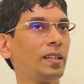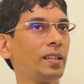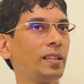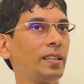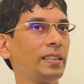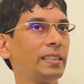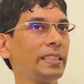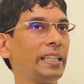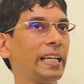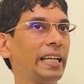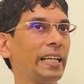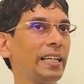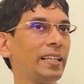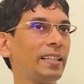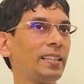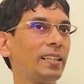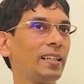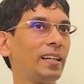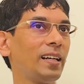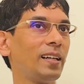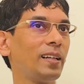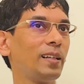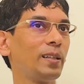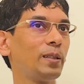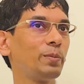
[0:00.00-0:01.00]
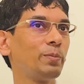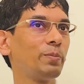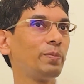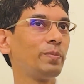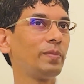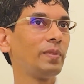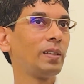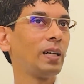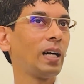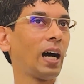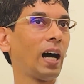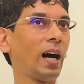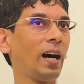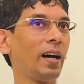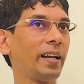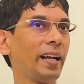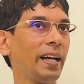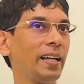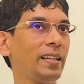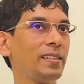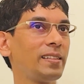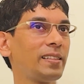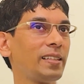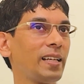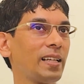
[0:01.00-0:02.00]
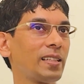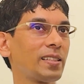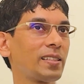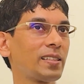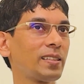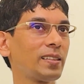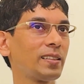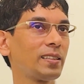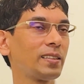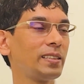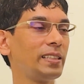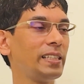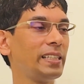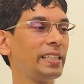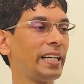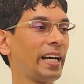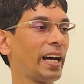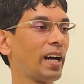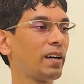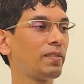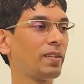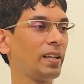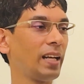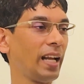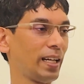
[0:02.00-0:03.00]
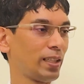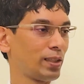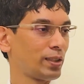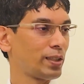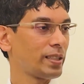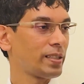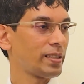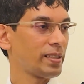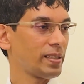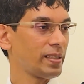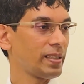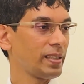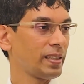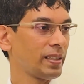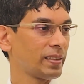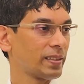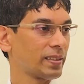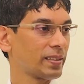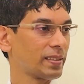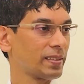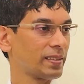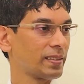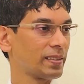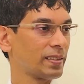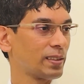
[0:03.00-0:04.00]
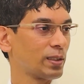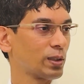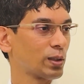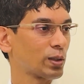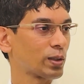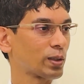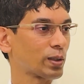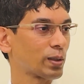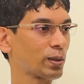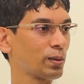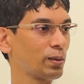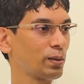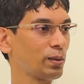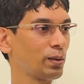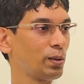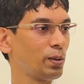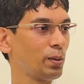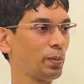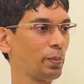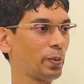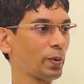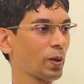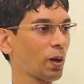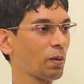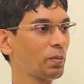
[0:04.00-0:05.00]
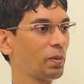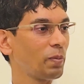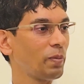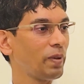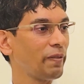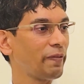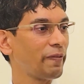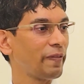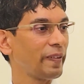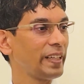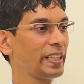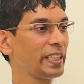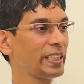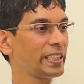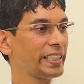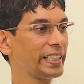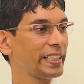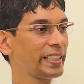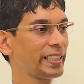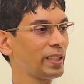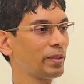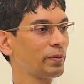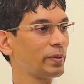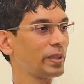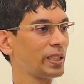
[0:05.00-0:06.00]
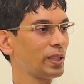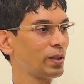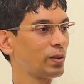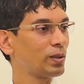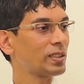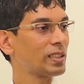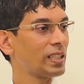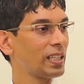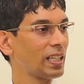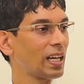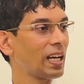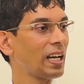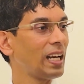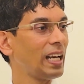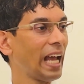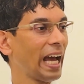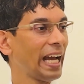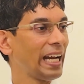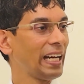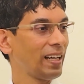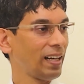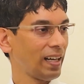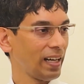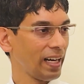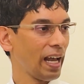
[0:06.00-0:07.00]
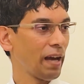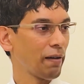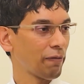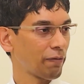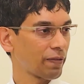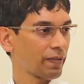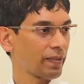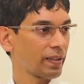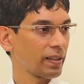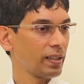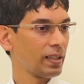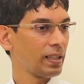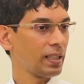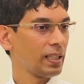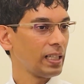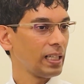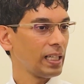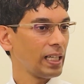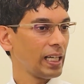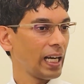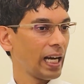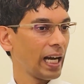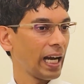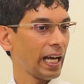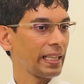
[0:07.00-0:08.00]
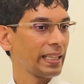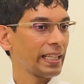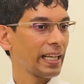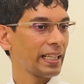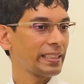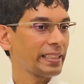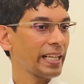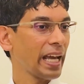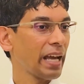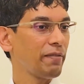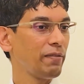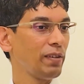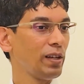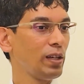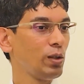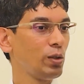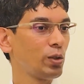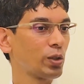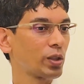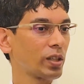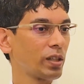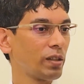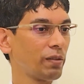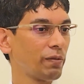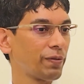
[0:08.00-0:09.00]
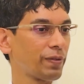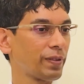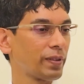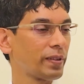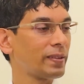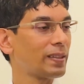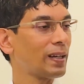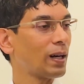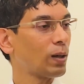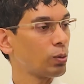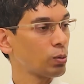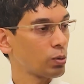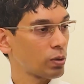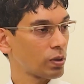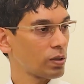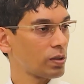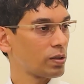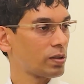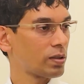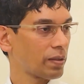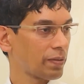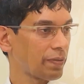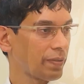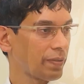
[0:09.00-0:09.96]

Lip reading: See, our ancestors didn't have electricity. So you probably finished eating when there was little light left. And that's evolution for thousands of